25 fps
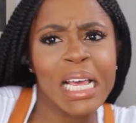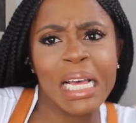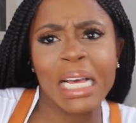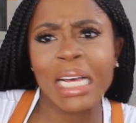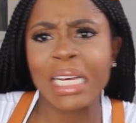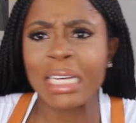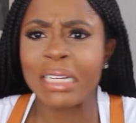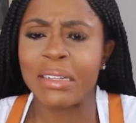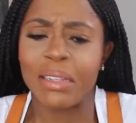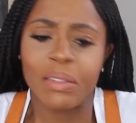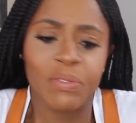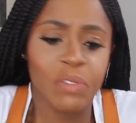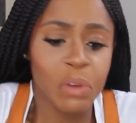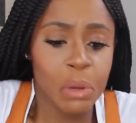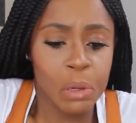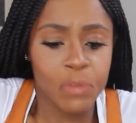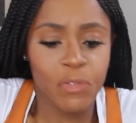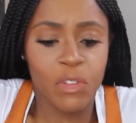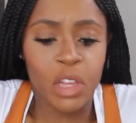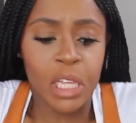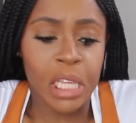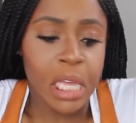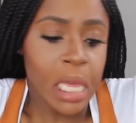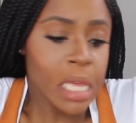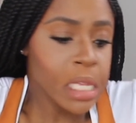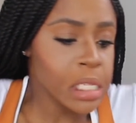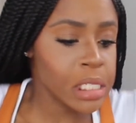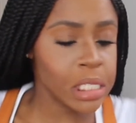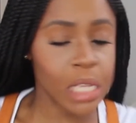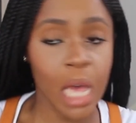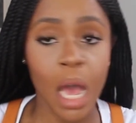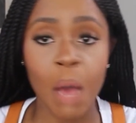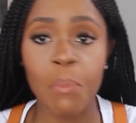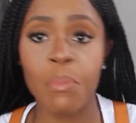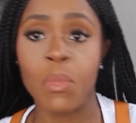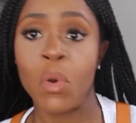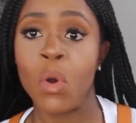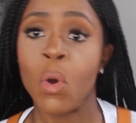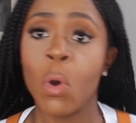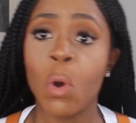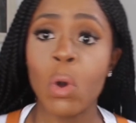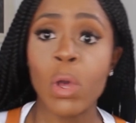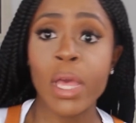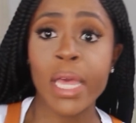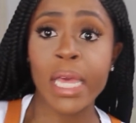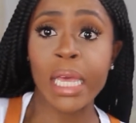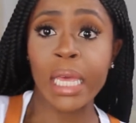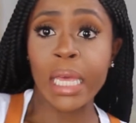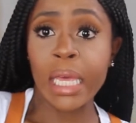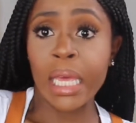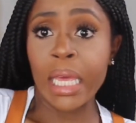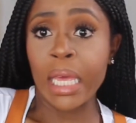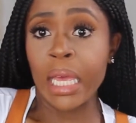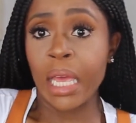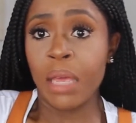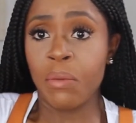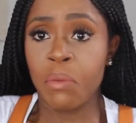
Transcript: I cannot forget that the way